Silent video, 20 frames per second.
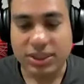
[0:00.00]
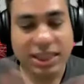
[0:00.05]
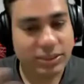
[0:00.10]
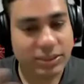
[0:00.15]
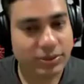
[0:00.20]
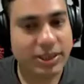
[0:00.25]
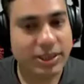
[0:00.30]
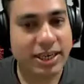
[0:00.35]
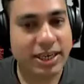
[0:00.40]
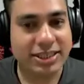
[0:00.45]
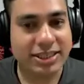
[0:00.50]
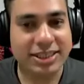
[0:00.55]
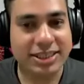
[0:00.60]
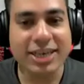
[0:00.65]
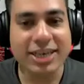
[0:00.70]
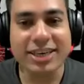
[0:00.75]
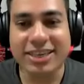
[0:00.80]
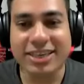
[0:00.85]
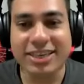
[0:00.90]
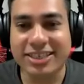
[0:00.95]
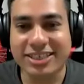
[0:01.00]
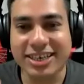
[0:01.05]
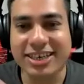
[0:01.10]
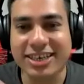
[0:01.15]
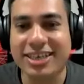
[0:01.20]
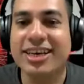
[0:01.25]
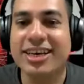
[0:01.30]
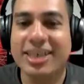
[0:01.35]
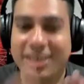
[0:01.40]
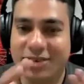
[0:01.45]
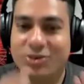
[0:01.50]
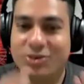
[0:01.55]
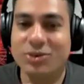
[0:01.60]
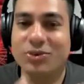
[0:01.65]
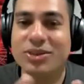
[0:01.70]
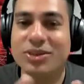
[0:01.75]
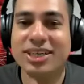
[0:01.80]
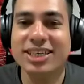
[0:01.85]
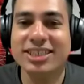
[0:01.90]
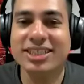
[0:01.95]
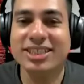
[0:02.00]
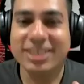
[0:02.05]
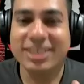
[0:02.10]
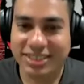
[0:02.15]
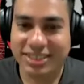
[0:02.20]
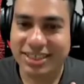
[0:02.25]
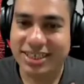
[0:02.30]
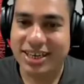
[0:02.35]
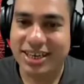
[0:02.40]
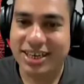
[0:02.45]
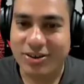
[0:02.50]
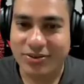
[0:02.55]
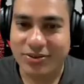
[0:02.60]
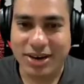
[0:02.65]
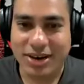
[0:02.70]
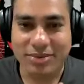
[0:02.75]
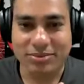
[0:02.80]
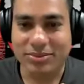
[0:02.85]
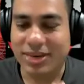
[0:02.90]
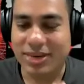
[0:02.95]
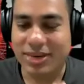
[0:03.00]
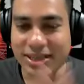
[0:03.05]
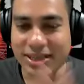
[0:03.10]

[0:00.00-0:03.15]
That's why I said initially, you do need 16 gig of RAM.